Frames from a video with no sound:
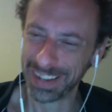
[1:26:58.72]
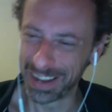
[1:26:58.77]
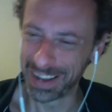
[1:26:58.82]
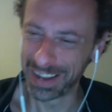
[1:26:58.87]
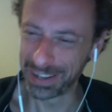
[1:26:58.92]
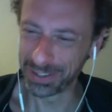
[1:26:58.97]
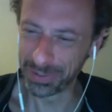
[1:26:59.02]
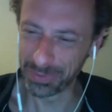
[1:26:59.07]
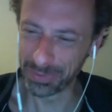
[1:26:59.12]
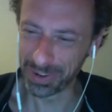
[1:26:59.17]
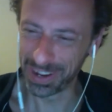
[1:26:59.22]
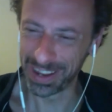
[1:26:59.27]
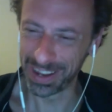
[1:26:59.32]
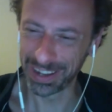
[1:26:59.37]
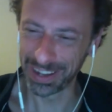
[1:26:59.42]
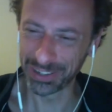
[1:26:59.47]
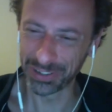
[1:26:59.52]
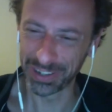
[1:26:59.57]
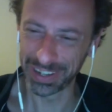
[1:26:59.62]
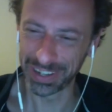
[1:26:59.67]
I don't want to
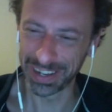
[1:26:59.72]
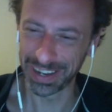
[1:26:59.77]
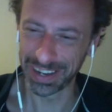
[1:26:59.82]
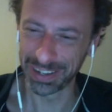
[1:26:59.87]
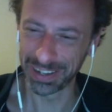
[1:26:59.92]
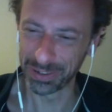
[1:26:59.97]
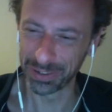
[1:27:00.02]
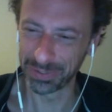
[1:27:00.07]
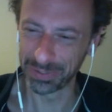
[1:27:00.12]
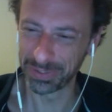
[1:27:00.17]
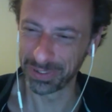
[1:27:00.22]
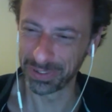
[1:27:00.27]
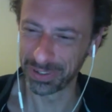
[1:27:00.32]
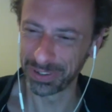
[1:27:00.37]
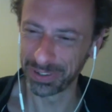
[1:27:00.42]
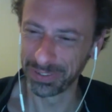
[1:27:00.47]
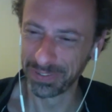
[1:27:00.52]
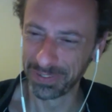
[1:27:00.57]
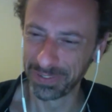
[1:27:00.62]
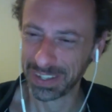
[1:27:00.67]
actually kind of you
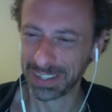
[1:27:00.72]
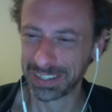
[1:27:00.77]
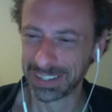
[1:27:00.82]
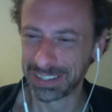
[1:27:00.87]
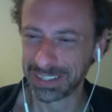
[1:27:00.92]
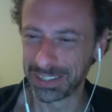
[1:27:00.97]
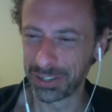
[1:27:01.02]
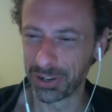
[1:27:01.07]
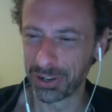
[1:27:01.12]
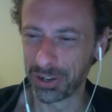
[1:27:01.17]
know. So.